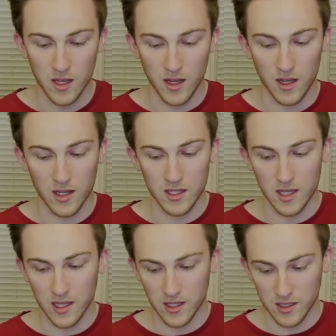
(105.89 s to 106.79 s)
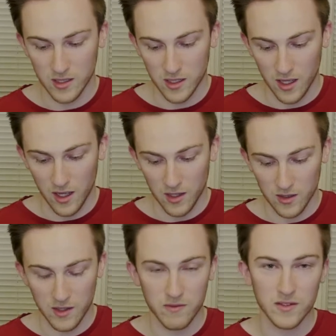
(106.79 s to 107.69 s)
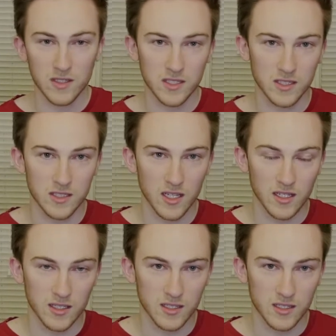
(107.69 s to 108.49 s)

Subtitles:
And I feel like the tickets